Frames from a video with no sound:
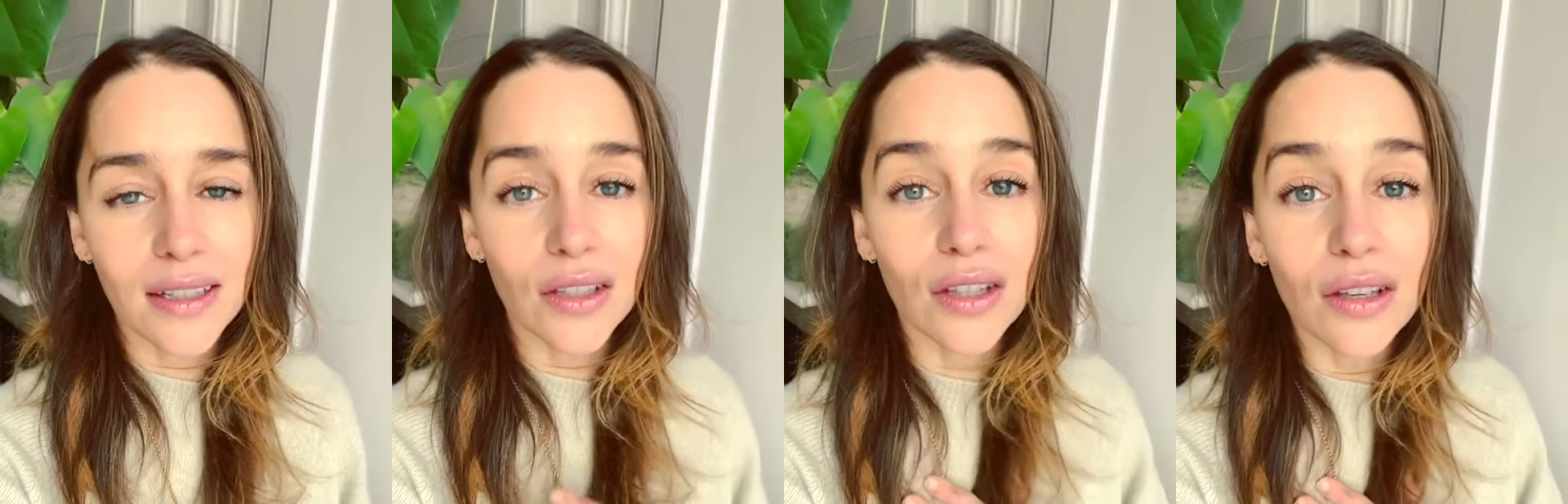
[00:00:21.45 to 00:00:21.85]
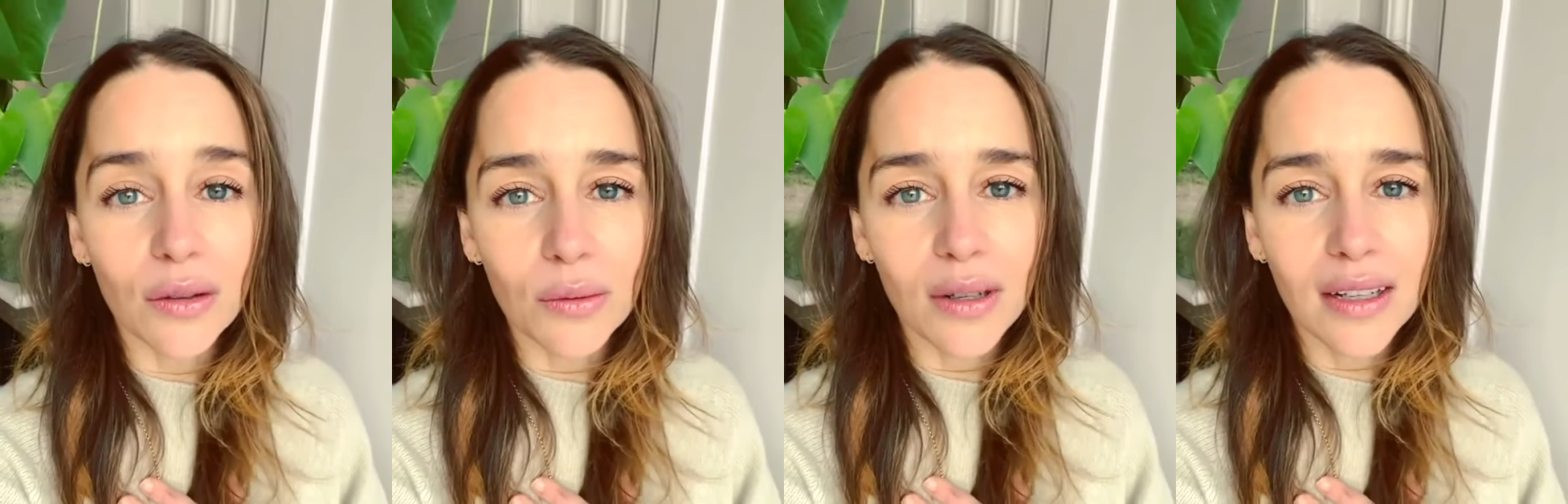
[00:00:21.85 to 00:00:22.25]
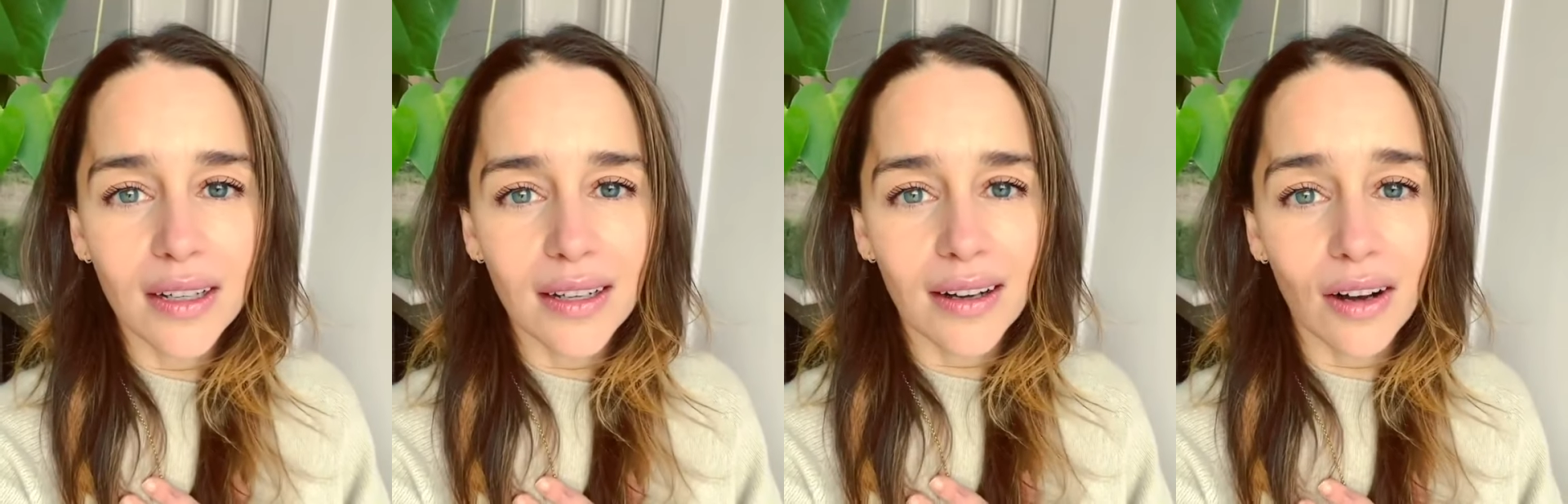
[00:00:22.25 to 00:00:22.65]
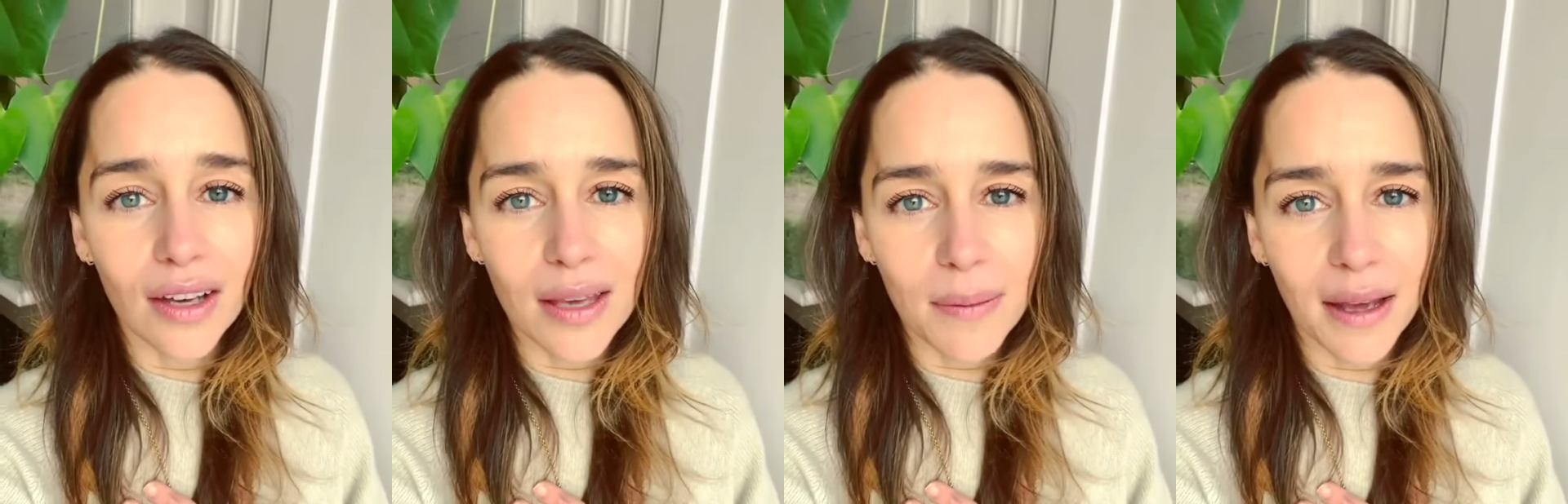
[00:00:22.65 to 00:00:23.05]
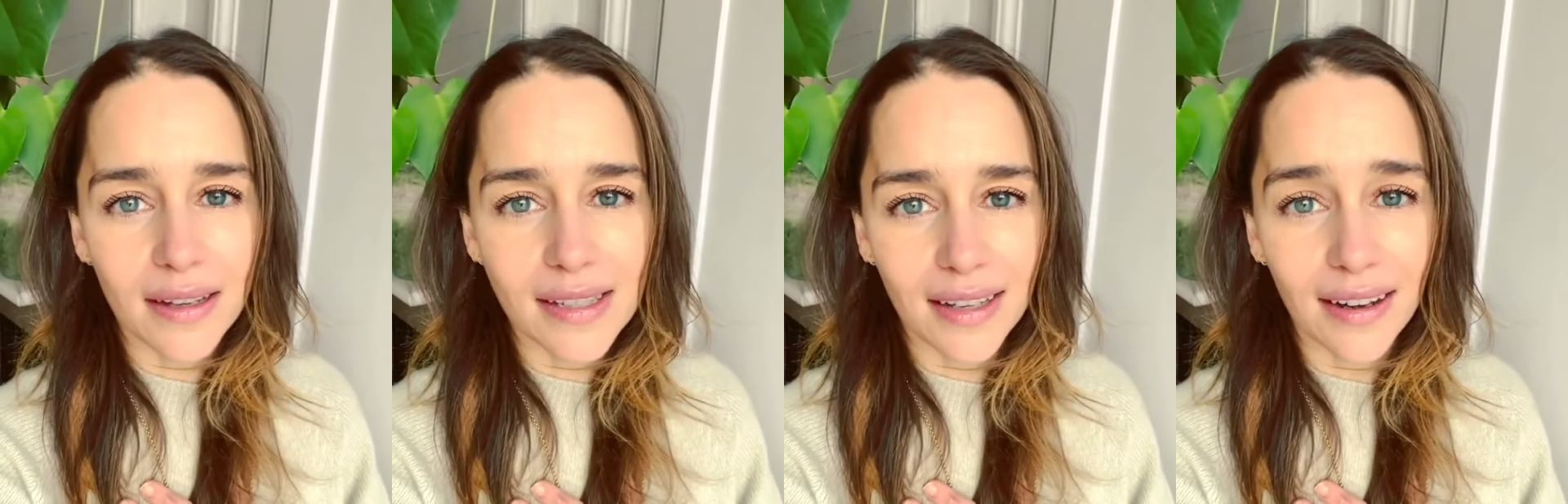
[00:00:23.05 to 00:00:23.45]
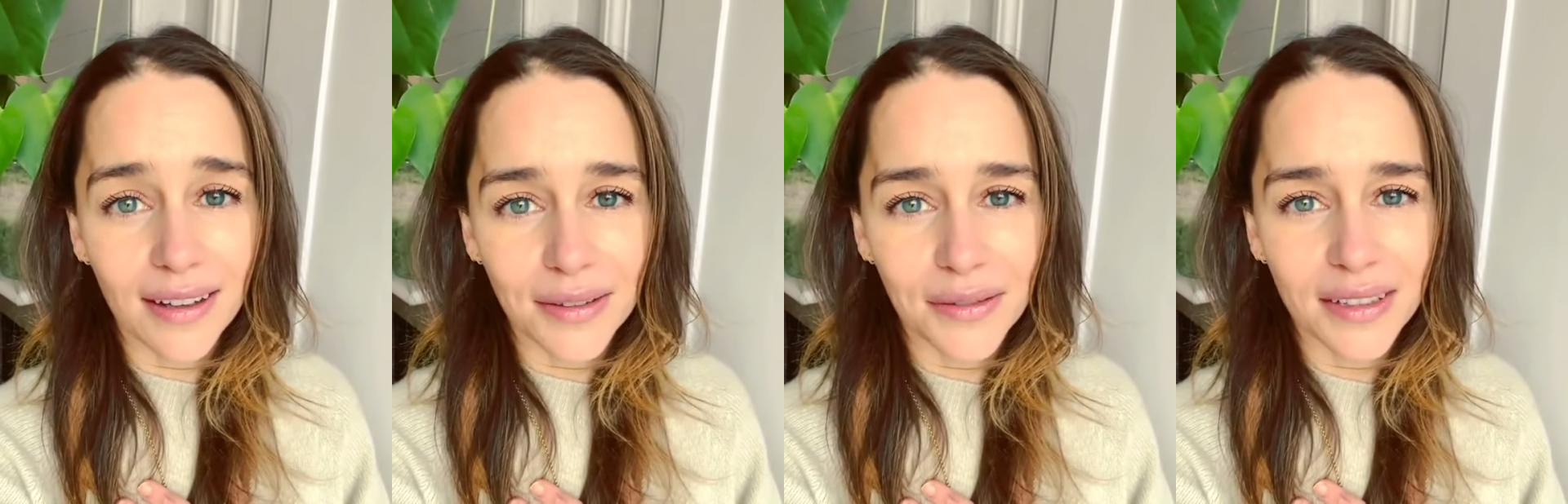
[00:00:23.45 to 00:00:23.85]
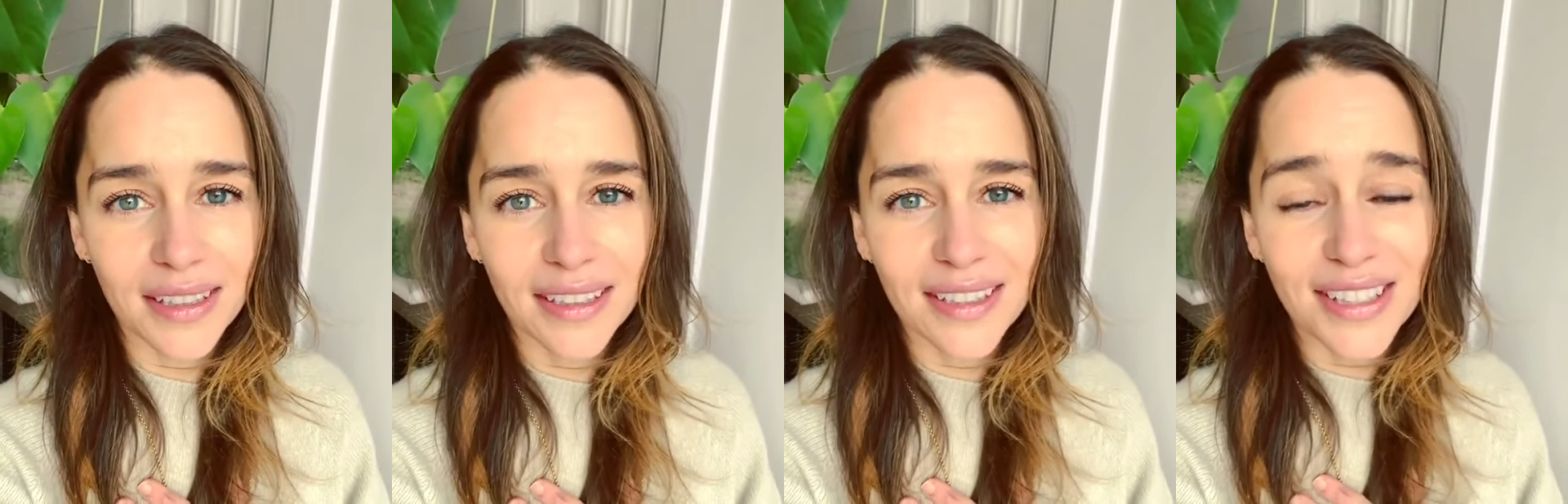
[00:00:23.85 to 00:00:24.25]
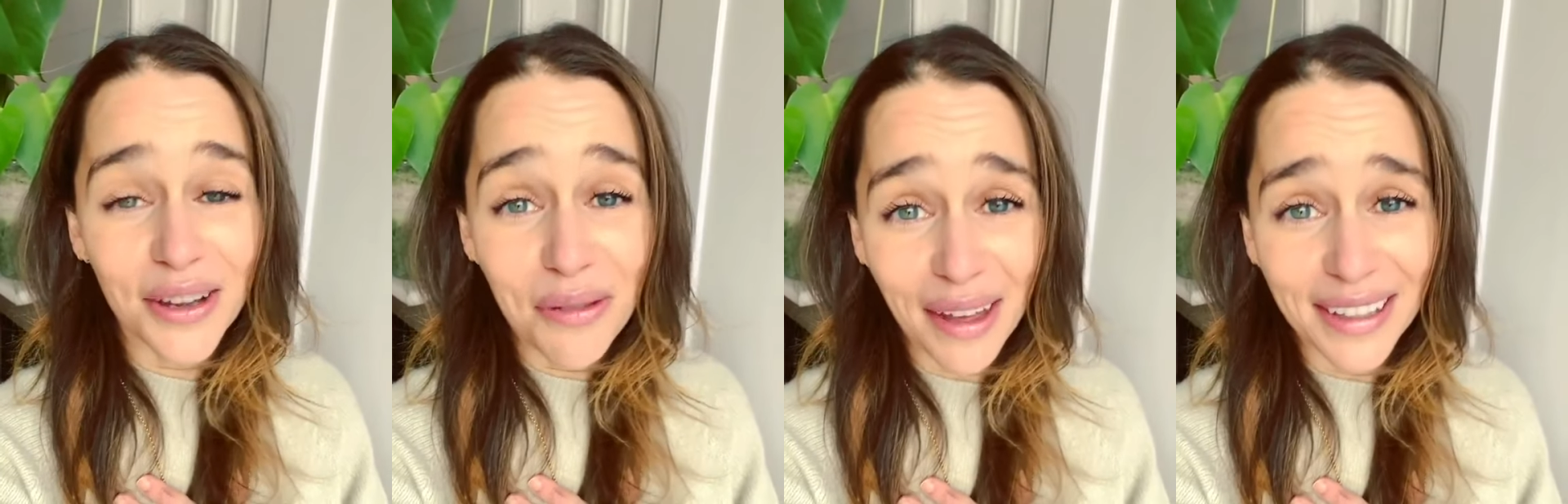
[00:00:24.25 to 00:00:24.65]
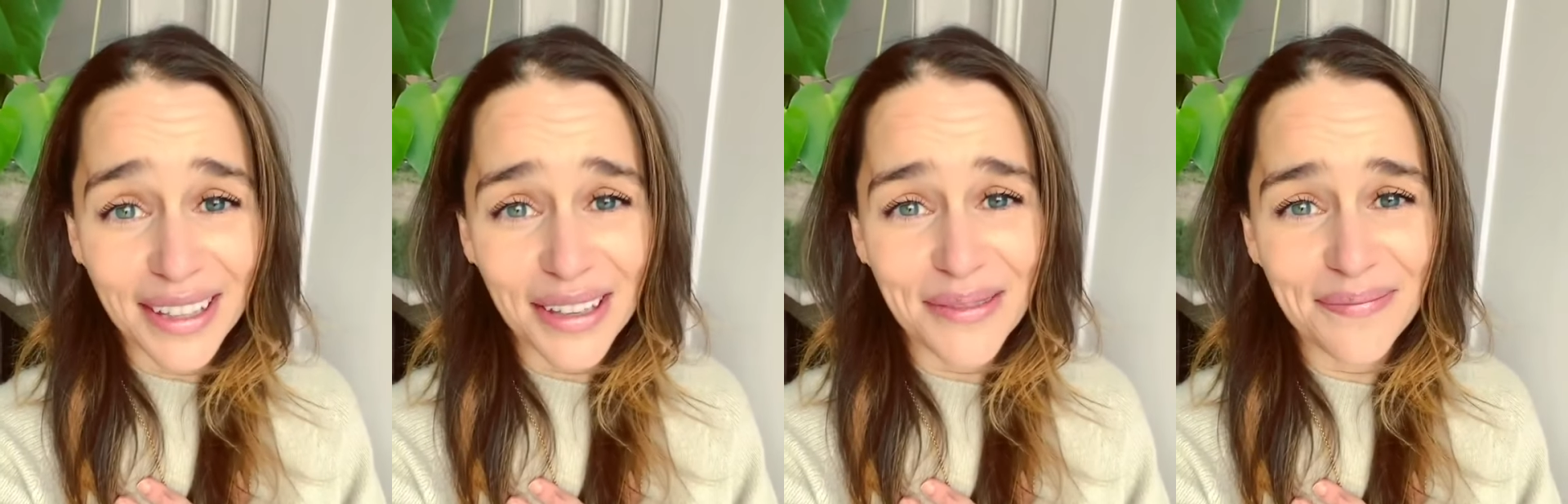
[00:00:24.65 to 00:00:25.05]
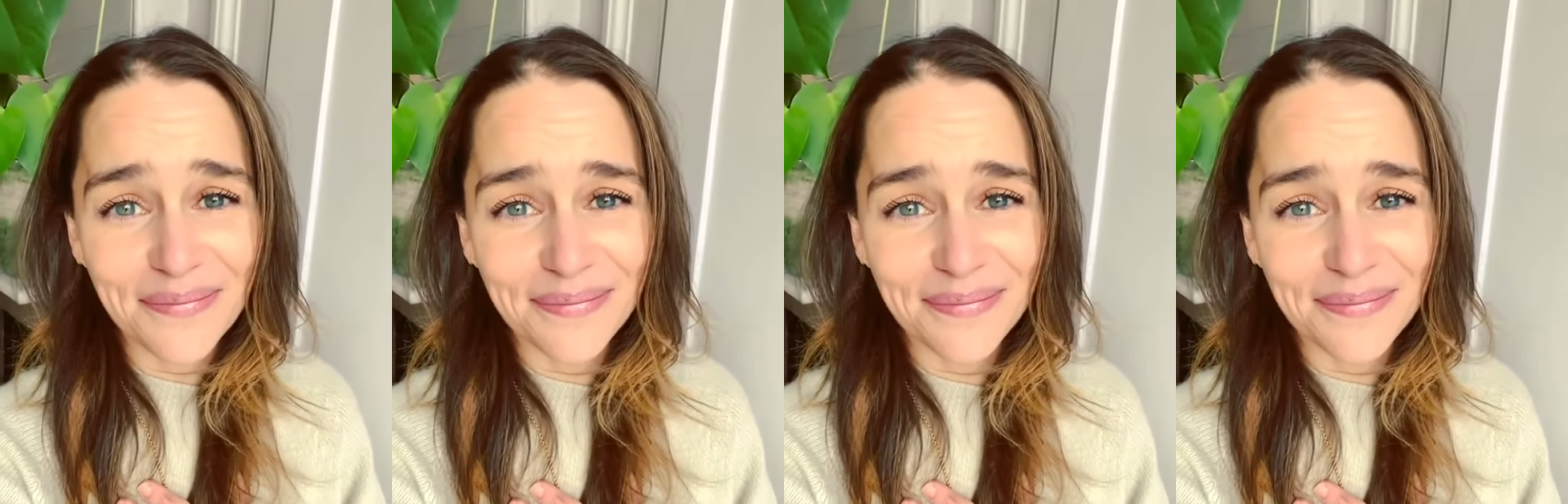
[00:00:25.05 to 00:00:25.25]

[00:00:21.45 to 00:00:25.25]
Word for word: you are keeping us alive. So thank you.